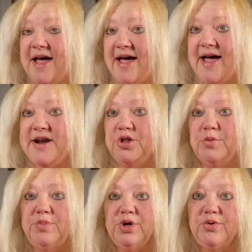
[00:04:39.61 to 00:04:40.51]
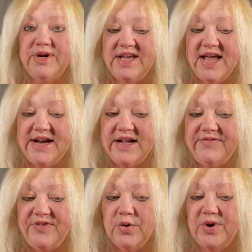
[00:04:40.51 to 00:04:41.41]
out of the blue again, I
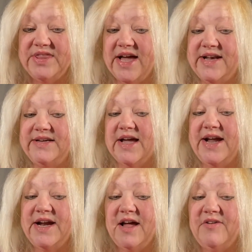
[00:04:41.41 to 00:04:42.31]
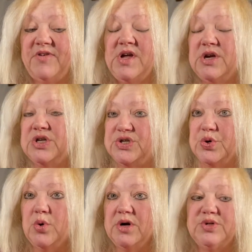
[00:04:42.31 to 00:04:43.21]
feel, with that Knight of
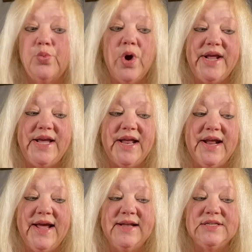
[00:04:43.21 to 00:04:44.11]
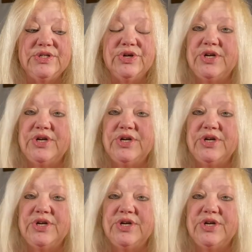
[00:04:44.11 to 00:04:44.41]
Swords wanting an answer,